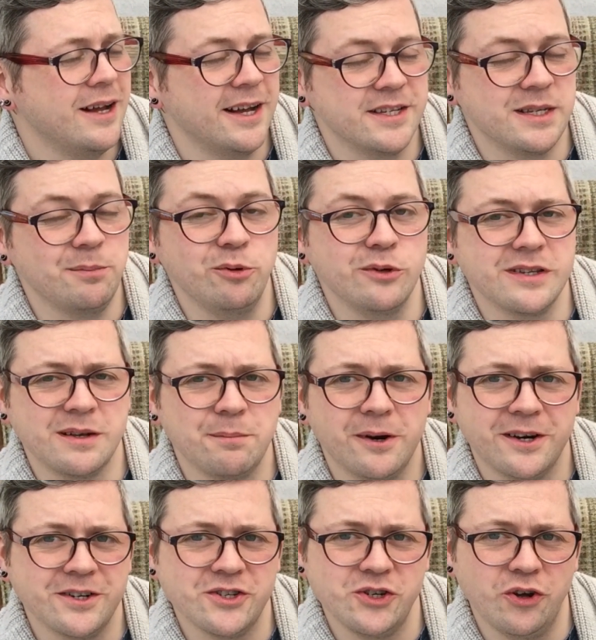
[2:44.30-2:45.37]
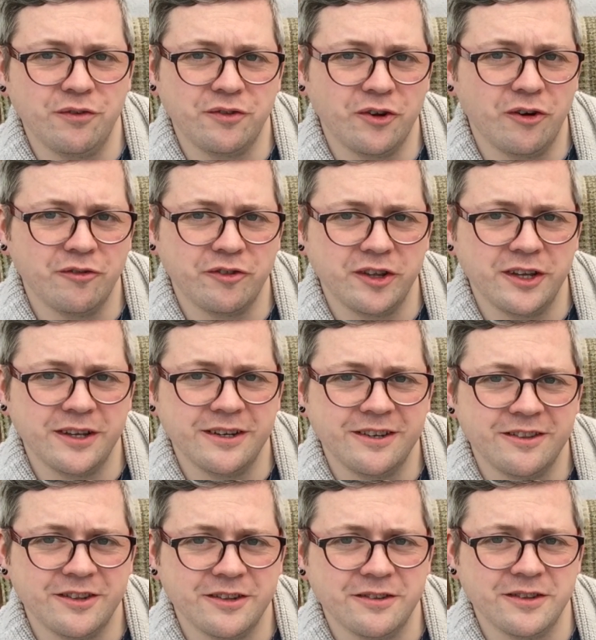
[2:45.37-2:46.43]
a supposed person of the
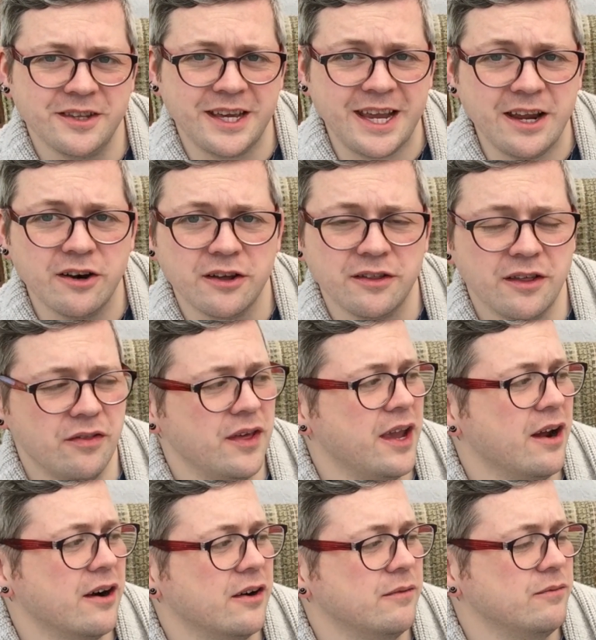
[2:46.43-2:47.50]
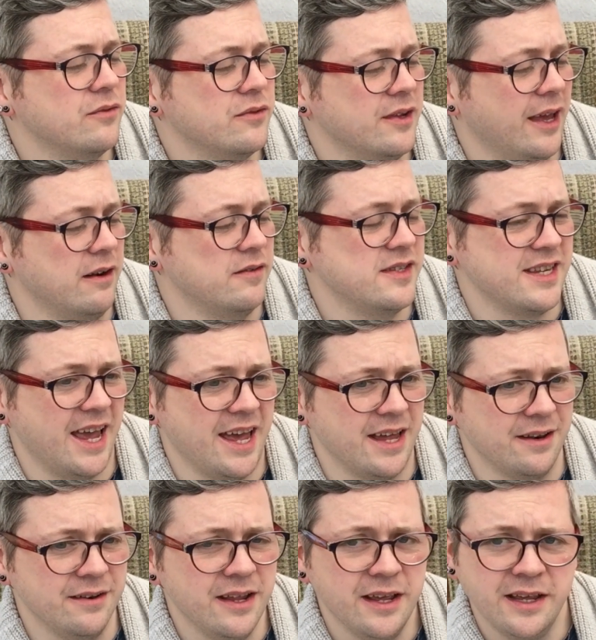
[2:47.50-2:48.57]
era that they are kind of set
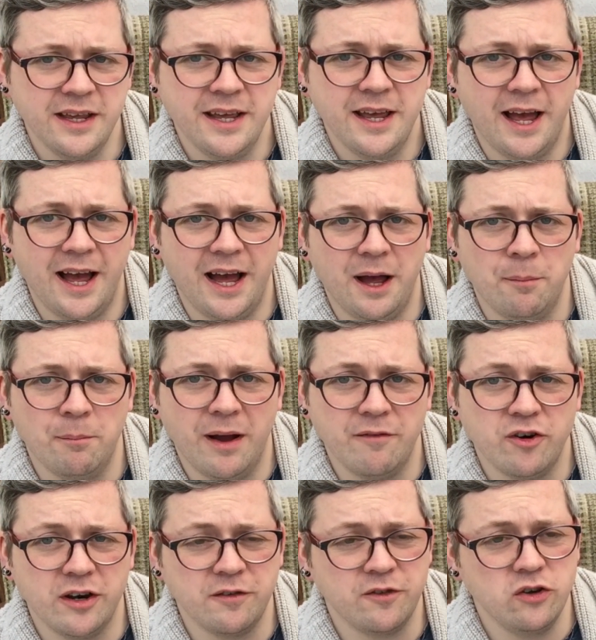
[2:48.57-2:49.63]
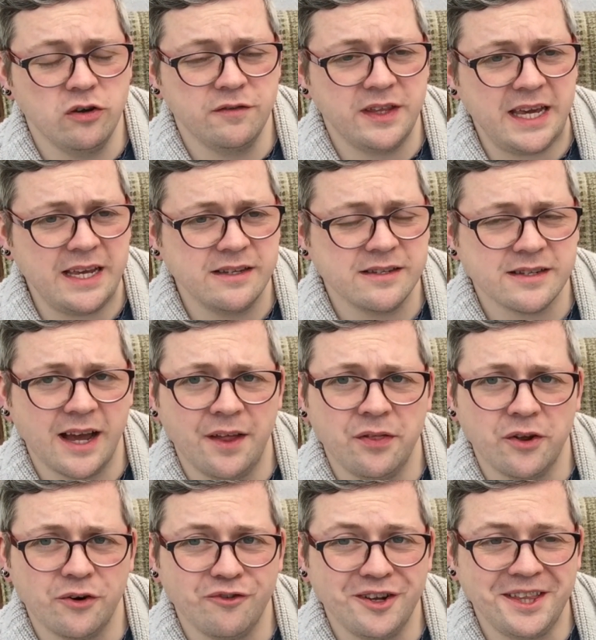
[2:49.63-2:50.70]
in. I've read a few of these,
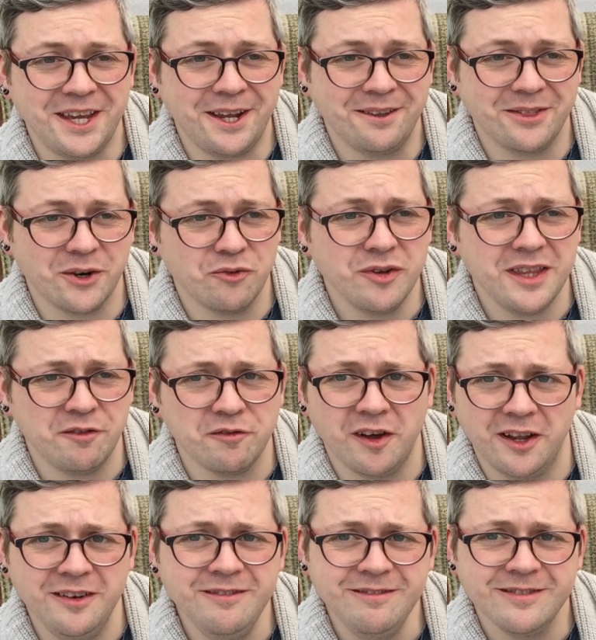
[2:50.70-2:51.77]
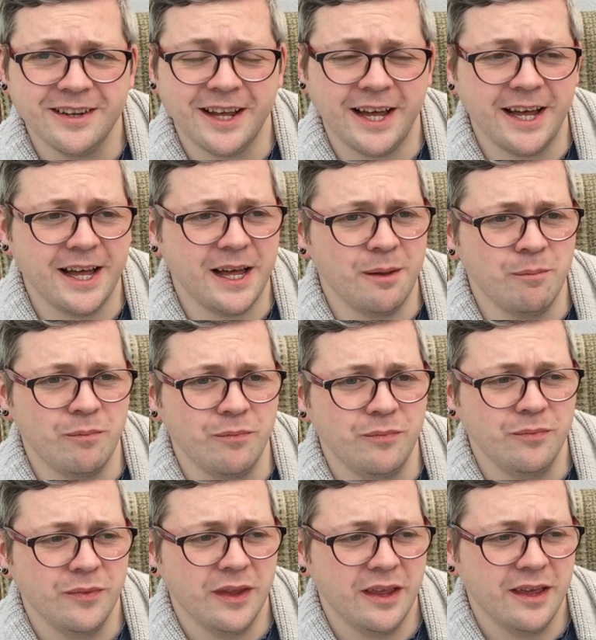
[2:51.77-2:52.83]
and they're really fun,
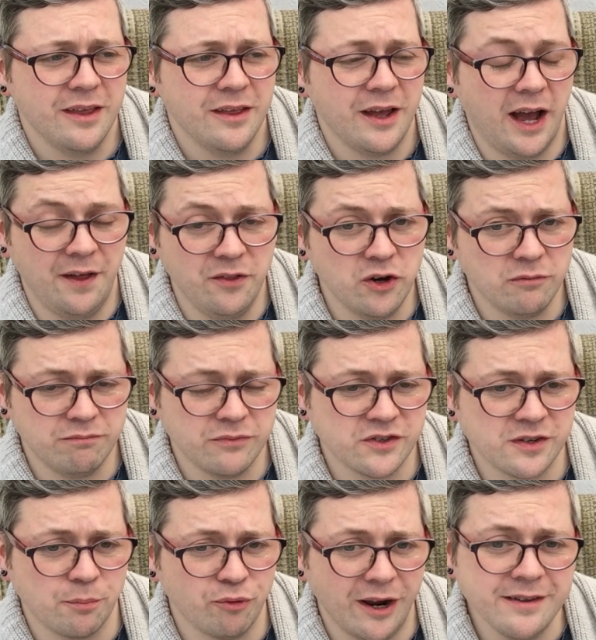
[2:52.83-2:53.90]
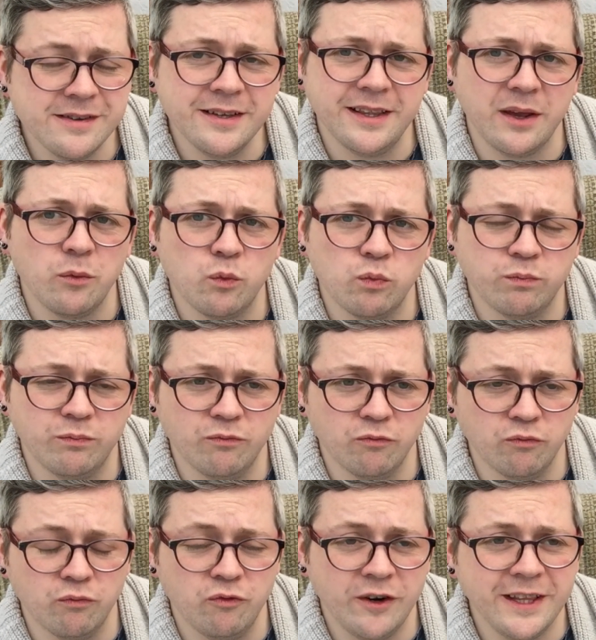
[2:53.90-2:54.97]
and they're surprisingly
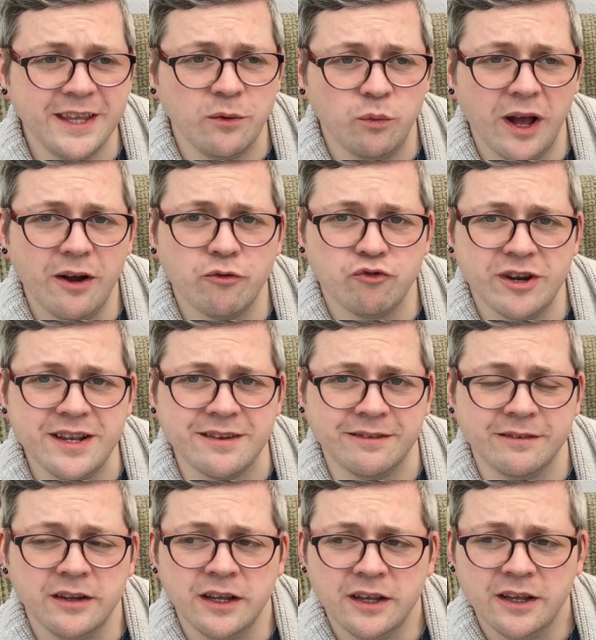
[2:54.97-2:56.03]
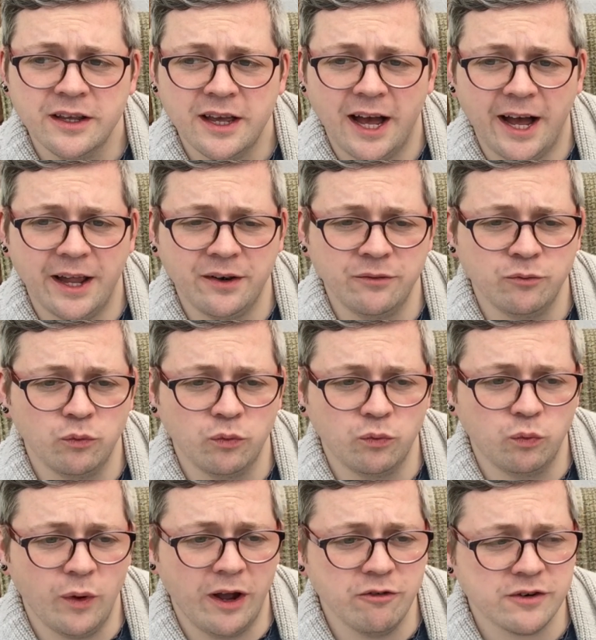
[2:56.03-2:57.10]
really well written and
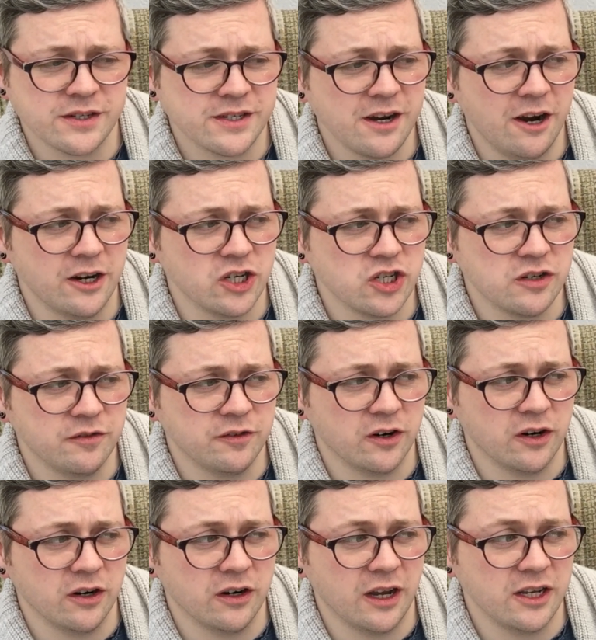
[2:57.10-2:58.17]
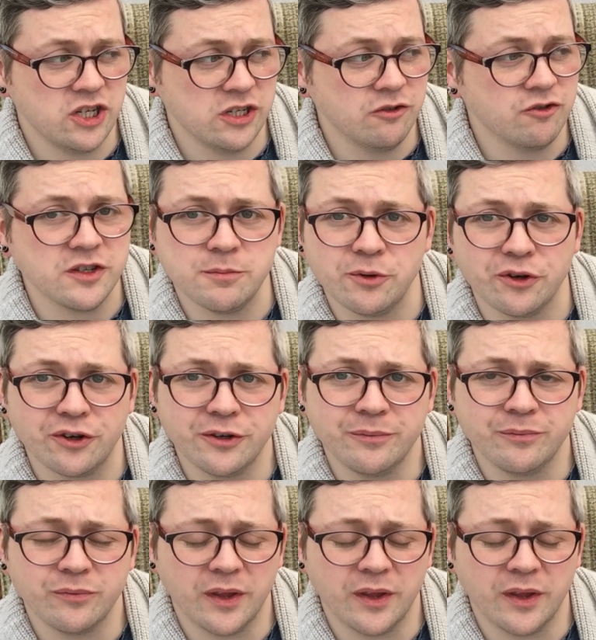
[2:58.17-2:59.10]
well researched for a children's book.